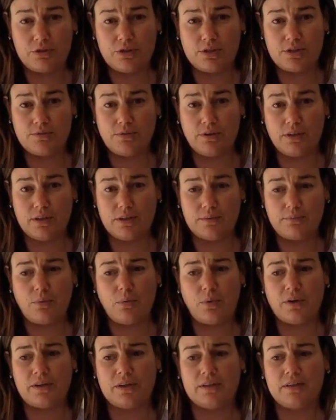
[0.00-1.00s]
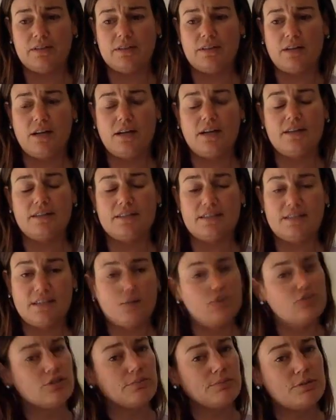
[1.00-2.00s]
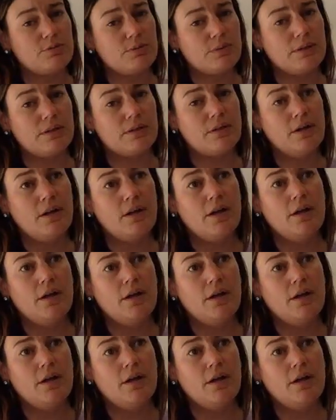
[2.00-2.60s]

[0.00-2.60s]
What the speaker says: which is really important distinction between